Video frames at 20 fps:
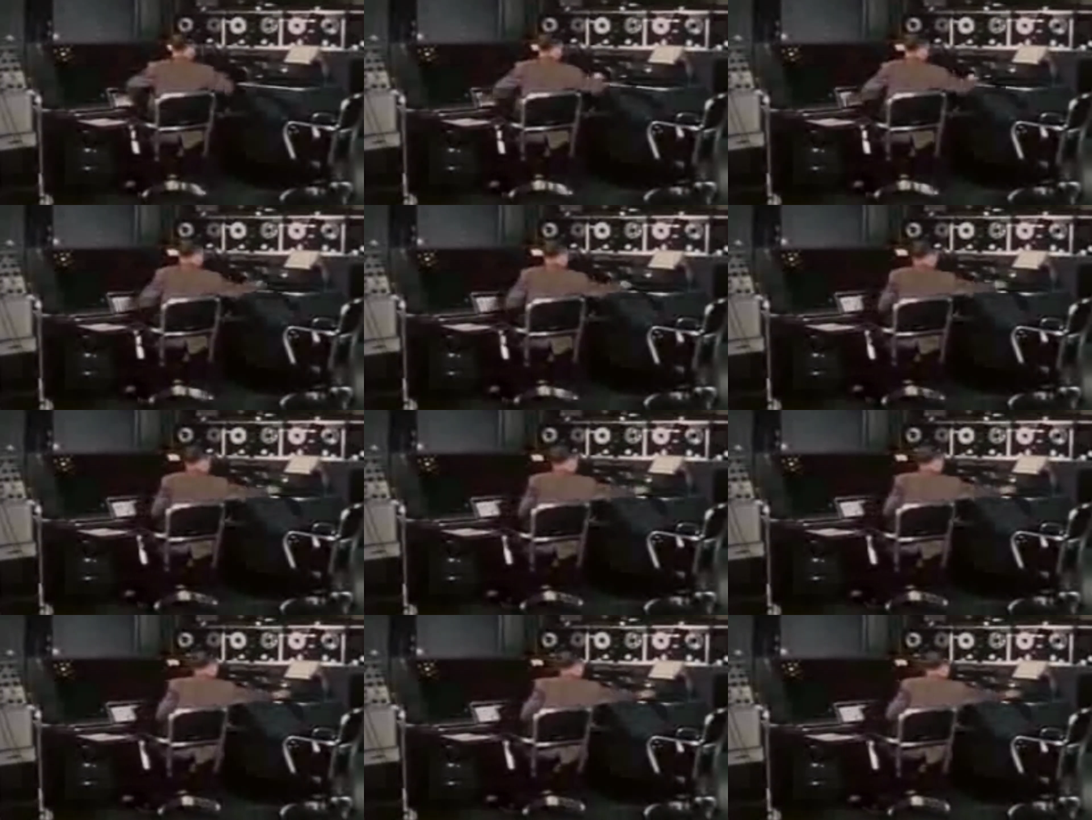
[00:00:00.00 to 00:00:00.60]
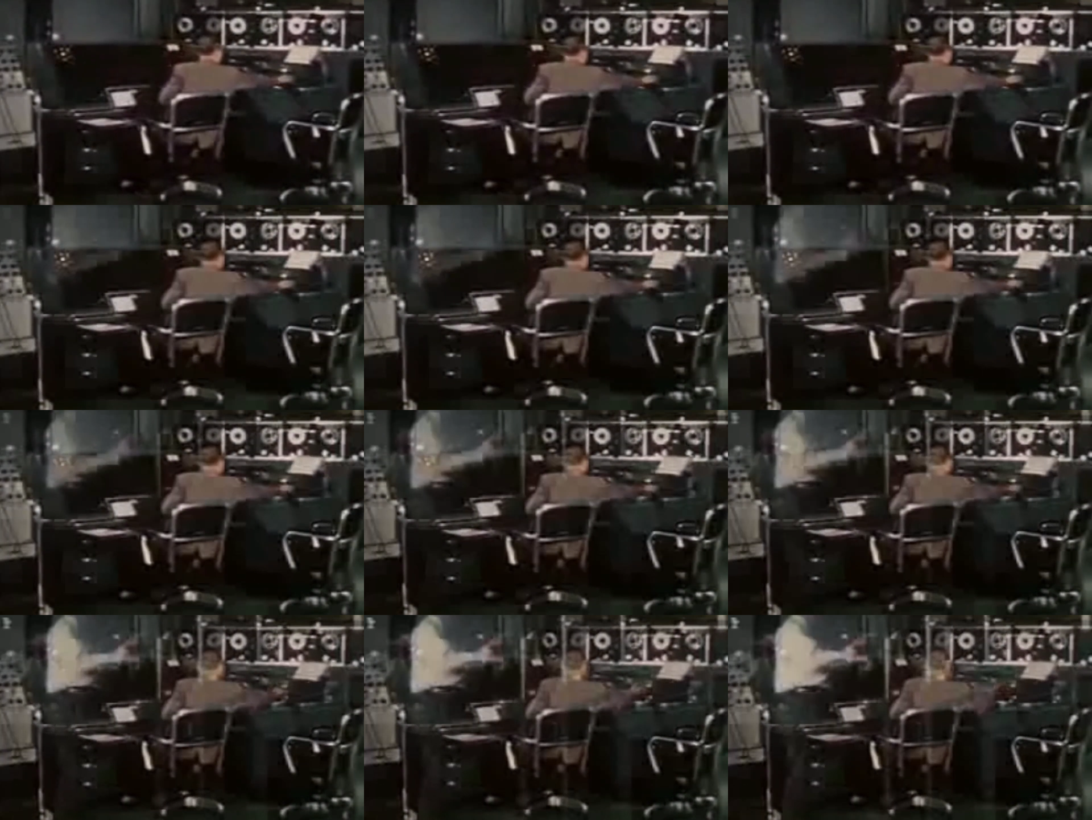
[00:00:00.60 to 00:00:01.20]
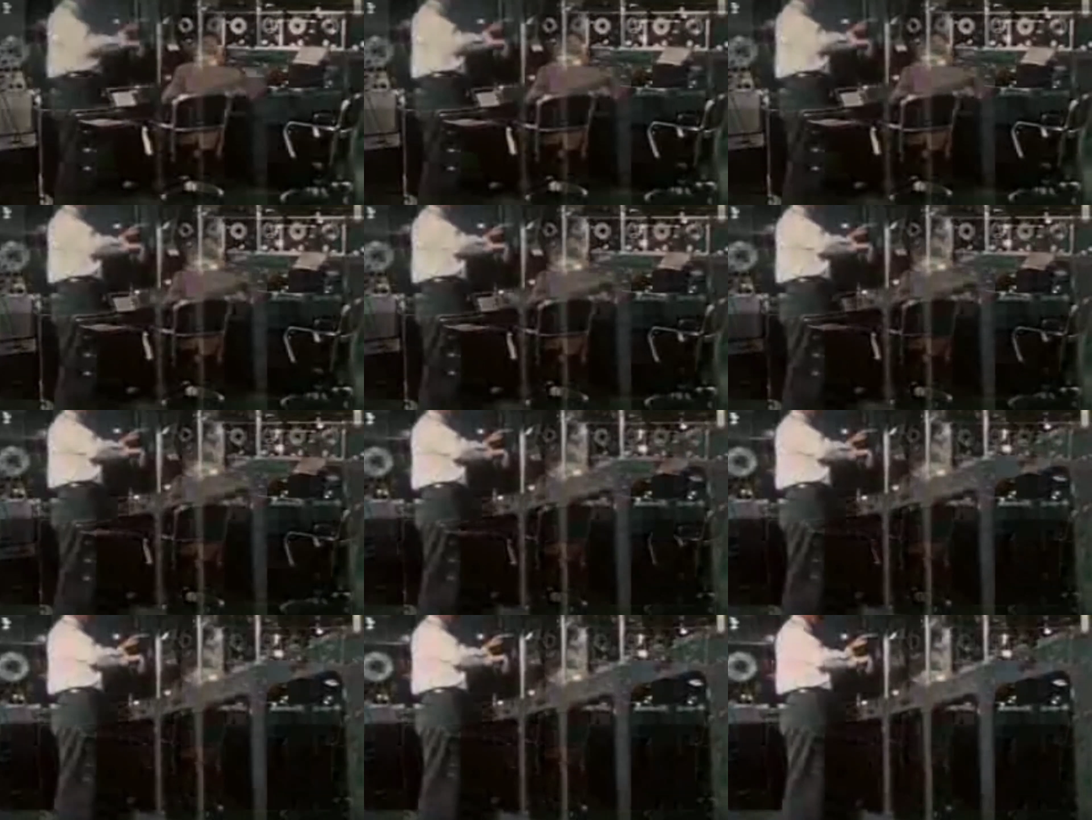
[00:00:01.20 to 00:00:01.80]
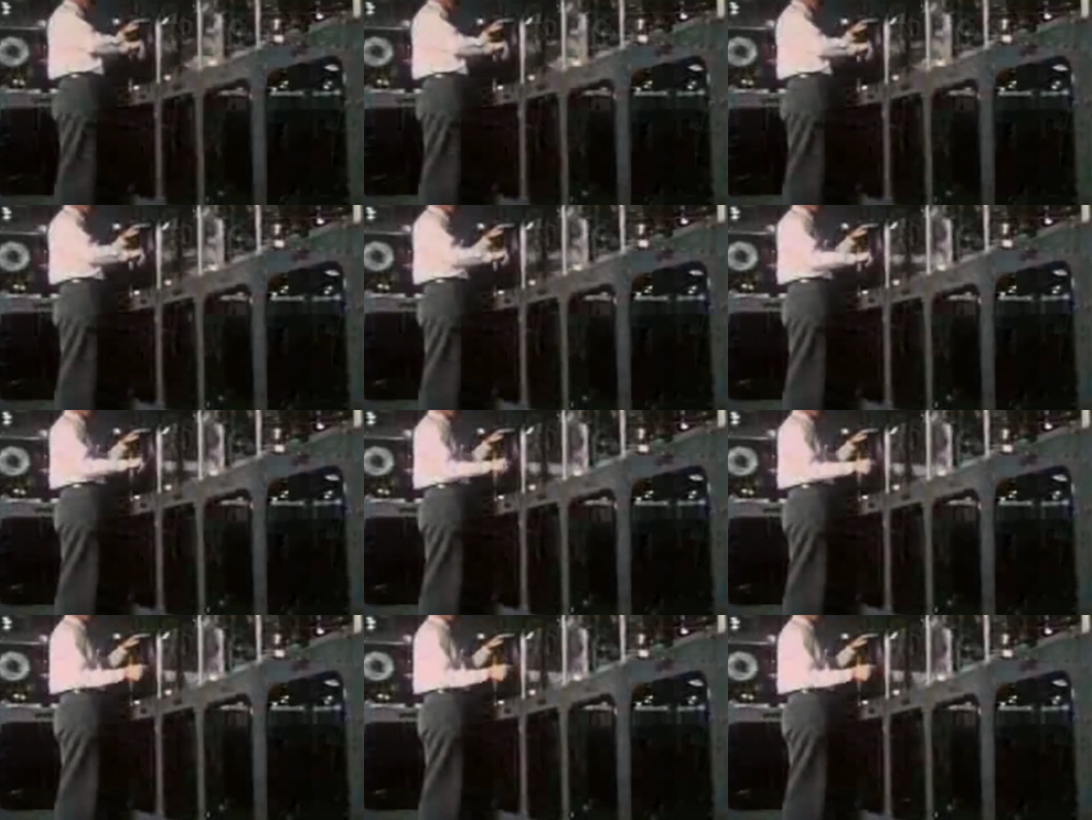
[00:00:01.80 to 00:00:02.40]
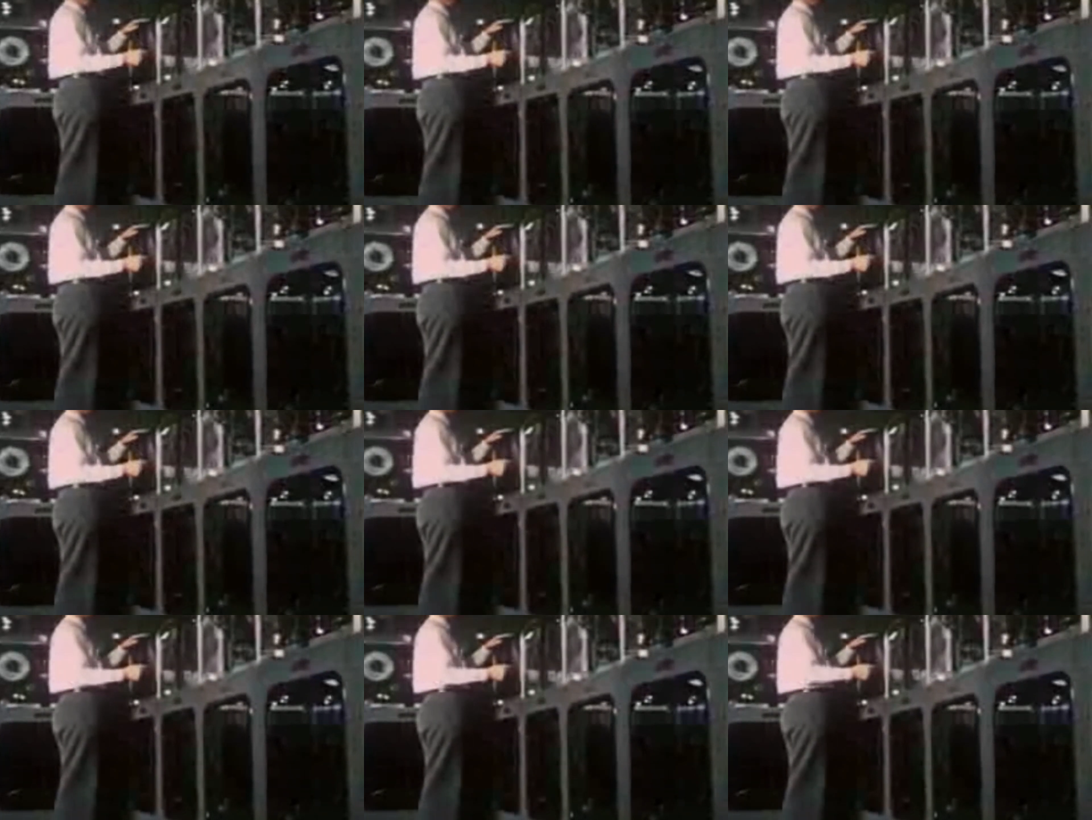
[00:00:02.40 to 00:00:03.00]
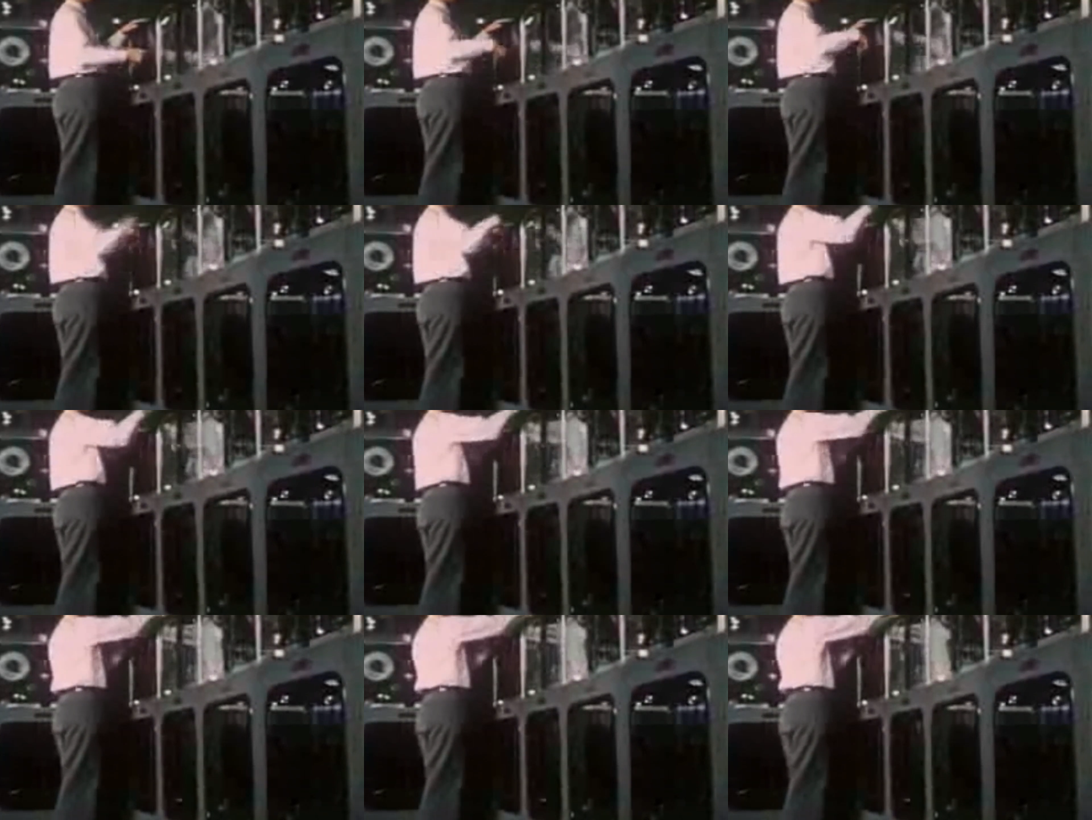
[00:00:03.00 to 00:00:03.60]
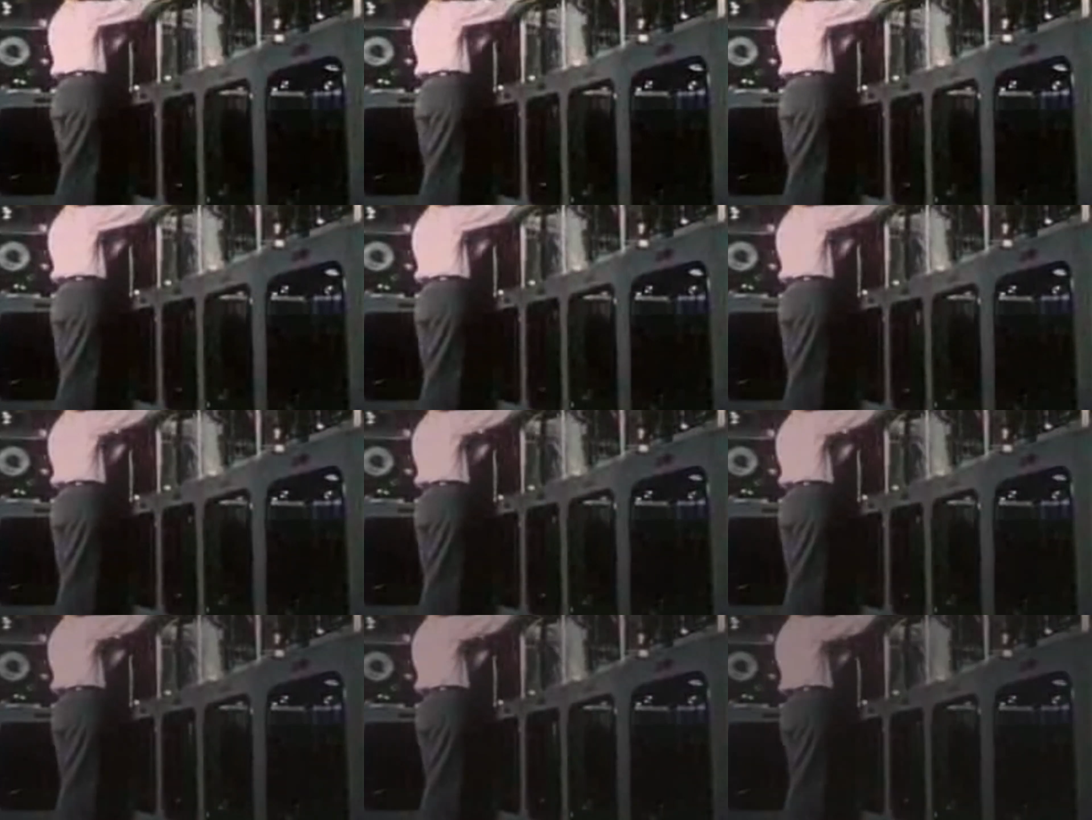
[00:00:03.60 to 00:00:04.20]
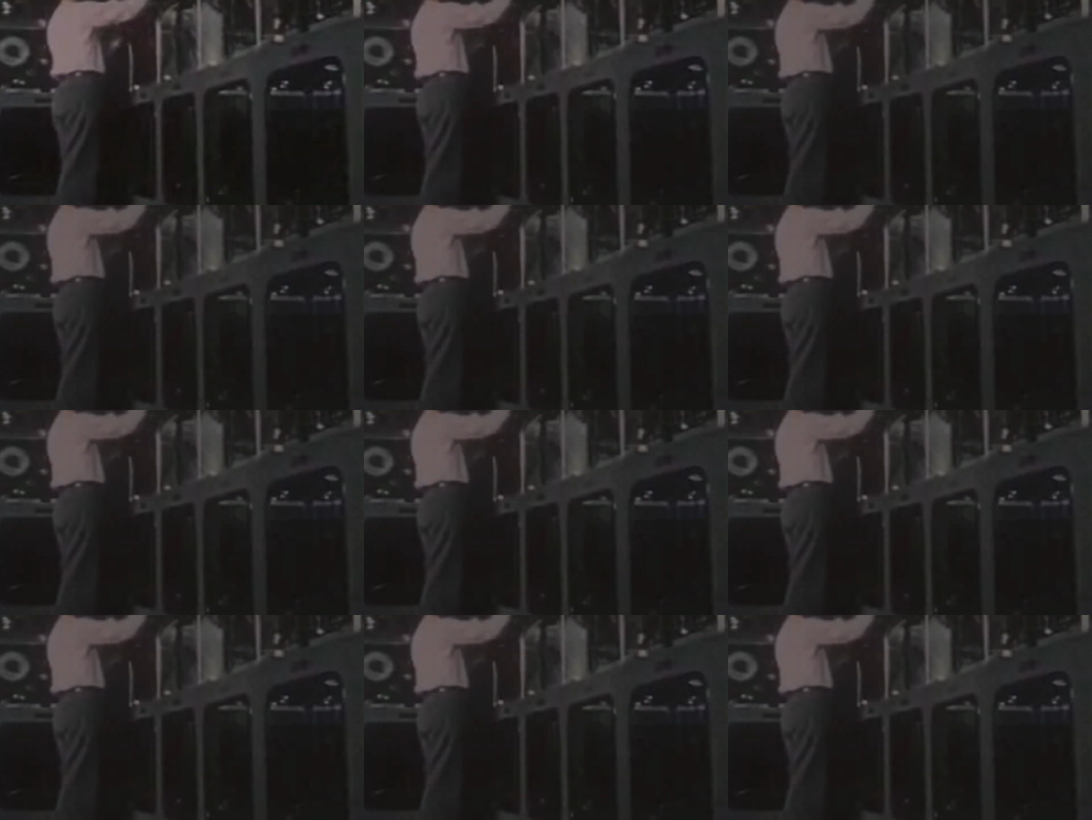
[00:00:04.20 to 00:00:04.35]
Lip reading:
(no speaker visible)